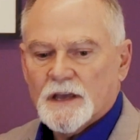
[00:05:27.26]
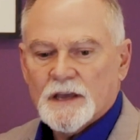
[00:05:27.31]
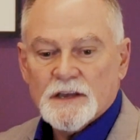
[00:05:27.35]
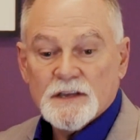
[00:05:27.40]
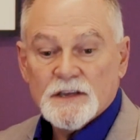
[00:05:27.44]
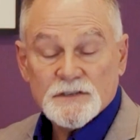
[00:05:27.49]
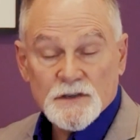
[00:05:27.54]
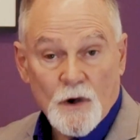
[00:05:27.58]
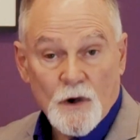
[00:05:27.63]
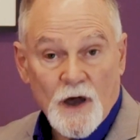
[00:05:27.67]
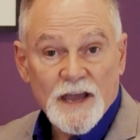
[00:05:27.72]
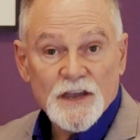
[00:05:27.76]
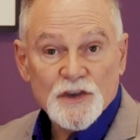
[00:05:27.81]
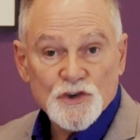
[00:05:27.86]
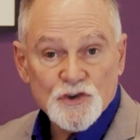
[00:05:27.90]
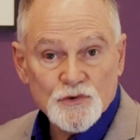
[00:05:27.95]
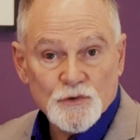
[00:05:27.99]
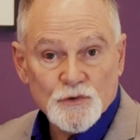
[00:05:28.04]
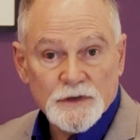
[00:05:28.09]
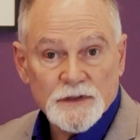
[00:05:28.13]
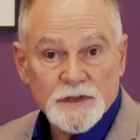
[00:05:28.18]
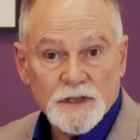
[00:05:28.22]
So I
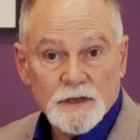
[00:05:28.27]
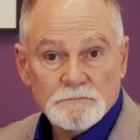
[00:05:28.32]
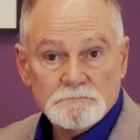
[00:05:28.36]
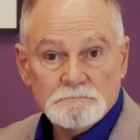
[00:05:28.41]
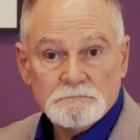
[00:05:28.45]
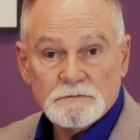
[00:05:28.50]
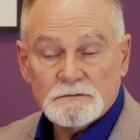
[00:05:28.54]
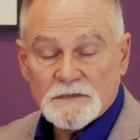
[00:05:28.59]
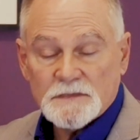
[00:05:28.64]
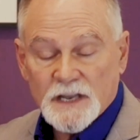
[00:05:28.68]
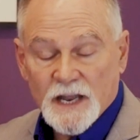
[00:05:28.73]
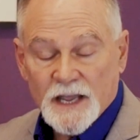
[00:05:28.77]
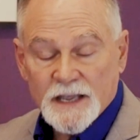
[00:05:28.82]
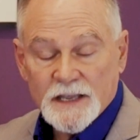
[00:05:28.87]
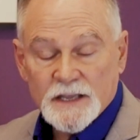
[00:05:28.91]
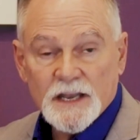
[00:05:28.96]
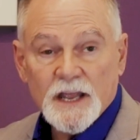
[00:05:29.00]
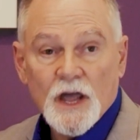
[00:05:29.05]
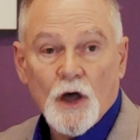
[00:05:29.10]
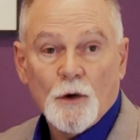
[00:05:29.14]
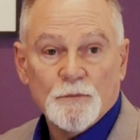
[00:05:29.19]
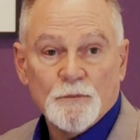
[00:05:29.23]
assured them that I
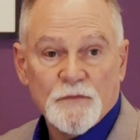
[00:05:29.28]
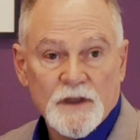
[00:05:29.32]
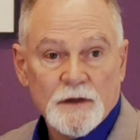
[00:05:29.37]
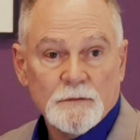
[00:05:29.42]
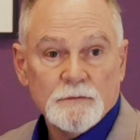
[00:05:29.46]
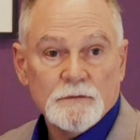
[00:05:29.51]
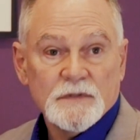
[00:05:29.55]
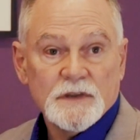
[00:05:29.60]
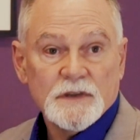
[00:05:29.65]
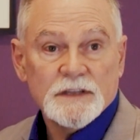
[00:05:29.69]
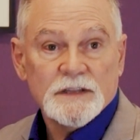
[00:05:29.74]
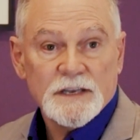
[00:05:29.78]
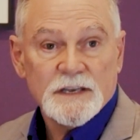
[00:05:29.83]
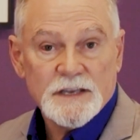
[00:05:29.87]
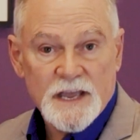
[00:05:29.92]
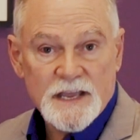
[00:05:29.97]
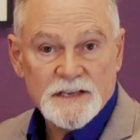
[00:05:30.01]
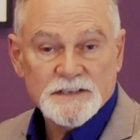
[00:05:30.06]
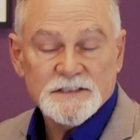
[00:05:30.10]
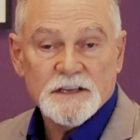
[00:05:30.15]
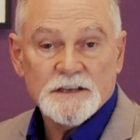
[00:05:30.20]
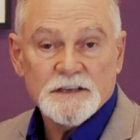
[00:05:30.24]
could help them in the
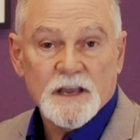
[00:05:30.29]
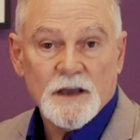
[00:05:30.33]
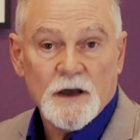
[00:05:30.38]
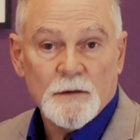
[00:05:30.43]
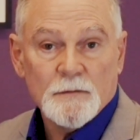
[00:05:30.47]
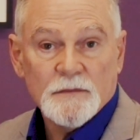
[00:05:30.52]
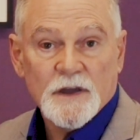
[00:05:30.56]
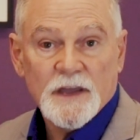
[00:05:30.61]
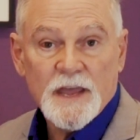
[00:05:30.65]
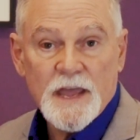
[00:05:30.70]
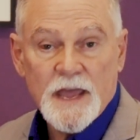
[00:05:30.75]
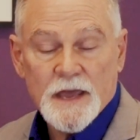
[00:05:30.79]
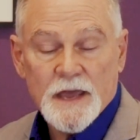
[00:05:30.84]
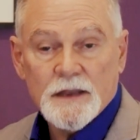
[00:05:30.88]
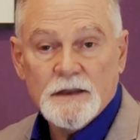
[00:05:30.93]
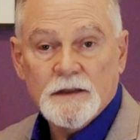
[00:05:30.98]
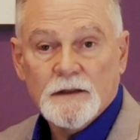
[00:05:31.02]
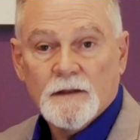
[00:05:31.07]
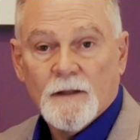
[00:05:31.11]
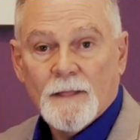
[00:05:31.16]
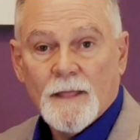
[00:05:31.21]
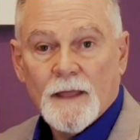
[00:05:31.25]
days that come ahead